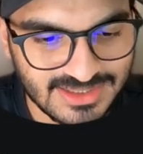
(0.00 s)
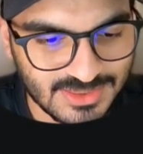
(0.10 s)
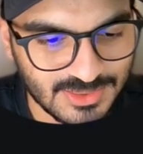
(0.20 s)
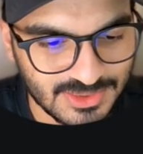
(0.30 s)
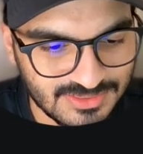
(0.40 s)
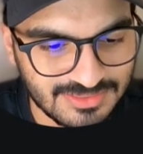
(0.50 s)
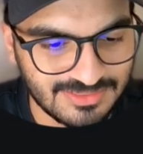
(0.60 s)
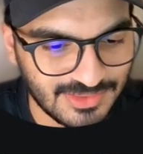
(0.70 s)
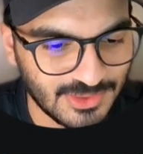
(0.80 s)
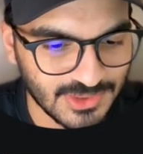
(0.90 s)
this would
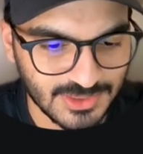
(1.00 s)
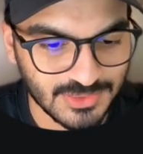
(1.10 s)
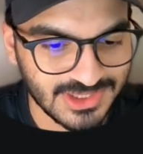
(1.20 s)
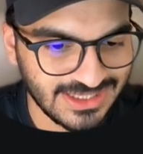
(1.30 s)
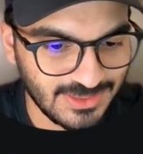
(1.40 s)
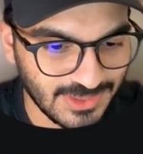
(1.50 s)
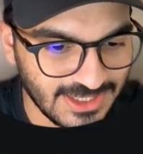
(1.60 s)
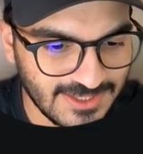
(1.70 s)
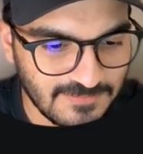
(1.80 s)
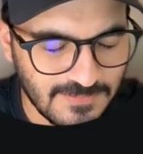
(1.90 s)
convert really well.